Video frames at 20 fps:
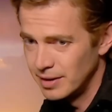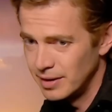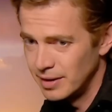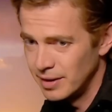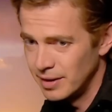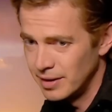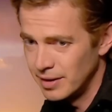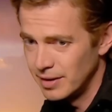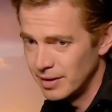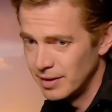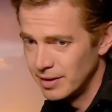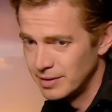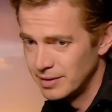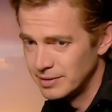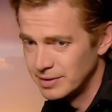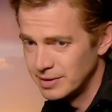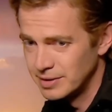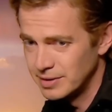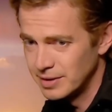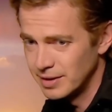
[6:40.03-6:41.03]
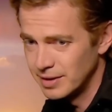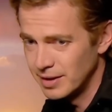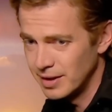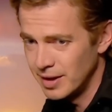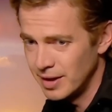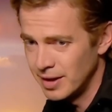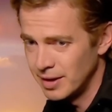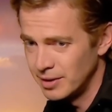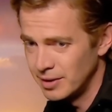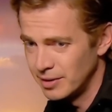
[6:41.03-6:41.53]
Yeah, just like
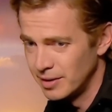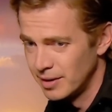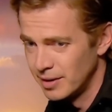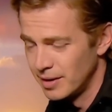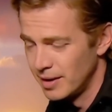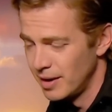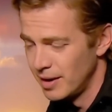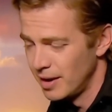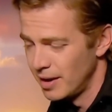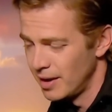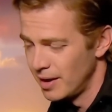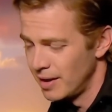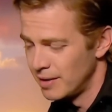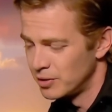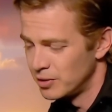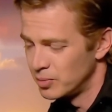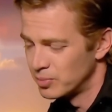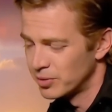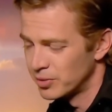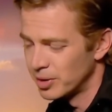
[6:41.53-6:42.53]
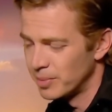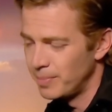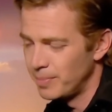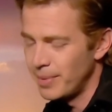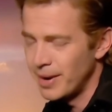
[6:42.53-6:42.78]
that. And you bring it